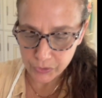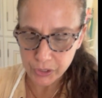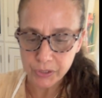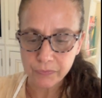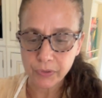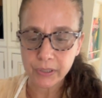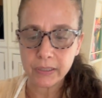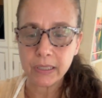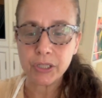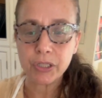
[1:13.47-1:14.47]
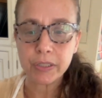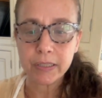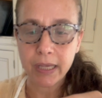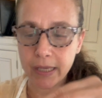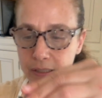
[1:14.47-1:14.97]
just for the delicious
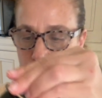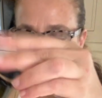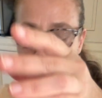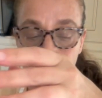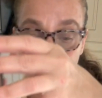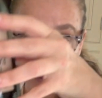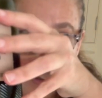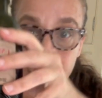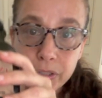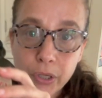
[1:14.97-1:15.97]
taste of the first